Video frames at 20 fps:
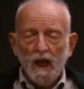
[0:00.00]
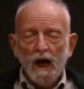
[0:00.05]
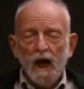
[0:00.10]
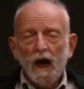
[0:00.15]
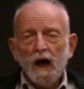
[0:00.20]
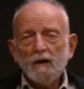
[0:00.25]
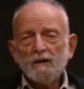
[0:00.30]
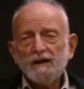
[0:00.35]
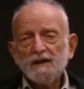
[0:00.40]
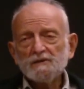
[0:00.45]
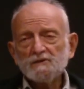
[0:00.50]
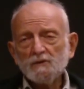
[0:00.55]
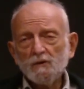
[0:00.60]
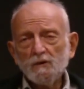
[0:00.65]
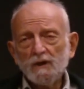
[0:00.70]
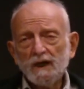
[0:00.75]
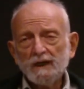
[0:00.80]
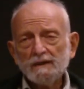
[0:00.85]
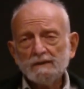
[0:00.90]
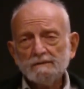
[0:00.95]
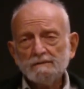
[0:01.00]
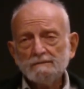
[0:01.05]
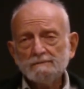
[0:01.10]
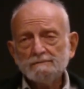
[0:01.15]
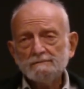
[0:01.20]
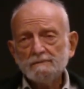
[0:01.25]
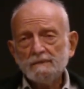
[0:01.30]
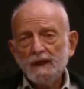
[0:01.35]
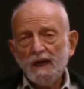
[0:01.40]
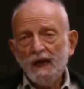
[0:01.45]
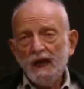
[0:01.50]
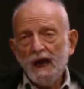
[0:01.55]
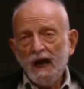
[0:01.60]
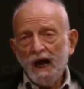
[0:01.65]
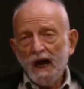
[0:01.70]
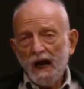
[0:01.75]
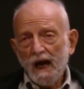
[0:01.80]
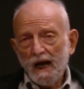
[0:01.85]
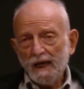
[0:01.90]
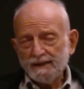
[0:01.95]
Okay, so
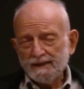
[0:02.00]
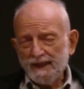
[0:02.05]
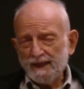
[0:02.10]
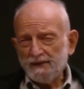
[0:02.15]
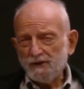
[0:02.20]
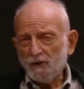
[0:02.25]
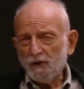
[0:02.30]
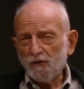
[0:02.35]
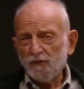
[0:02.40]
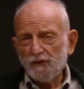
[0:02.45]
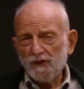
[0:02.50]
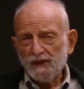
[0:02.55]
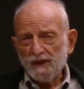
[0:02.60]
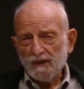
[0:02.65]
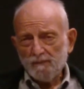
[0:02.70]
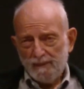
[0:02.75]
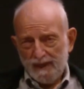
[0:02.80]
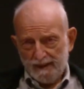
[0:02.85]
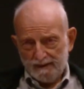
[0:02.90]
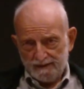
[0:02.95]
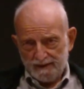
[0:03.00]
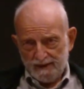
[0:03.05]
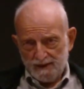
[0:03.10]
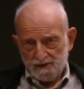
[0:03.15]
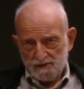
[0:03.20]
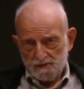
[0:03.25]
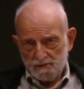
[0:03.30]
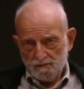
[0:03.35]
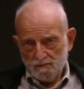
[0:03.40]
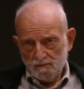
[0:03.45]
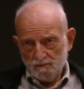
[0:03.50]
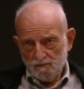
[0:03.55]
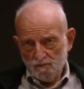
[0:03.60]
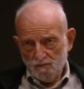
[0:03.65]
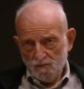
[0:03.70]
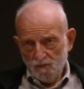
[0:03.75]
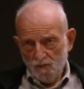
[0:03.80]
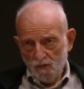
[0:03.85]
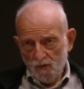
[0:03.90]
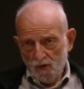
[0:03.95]
I'd like you to think about this
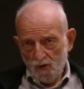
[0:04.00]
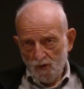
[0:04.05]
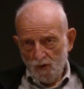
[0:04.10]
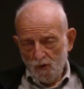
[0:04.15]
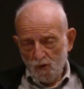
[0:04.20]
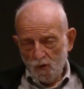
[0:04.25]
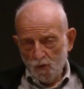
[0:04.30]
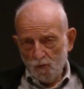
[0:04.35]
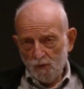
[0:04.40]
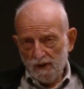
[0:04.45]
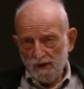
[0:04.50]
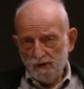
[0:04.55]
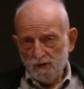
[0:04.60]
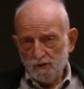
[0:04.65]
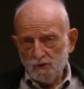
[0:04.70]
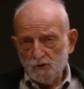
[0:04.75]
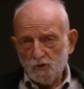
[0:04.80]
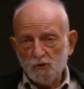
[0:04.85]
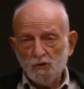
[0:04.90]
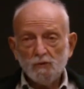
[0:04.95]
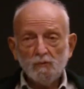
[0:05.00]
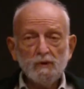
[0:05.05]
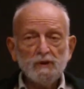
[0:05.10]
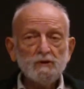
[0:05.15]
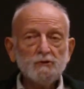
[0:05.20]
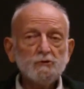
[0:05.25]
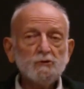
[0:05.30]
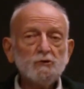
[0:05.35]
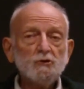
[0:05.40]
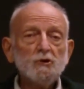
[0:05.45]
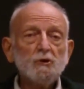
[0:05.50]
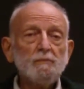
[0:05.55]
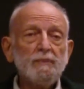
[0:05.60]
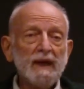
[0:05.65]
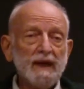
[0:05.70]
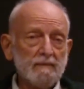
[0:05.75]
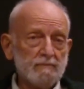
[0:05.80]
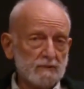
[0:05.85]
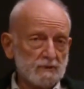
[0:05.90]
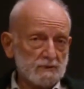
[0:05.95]
when you do your
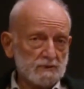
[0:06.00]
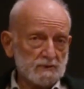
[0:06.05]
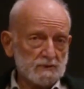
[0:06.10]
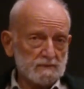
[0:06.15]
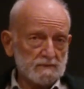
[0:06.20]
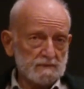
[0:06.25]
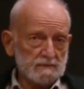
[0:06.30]
papers.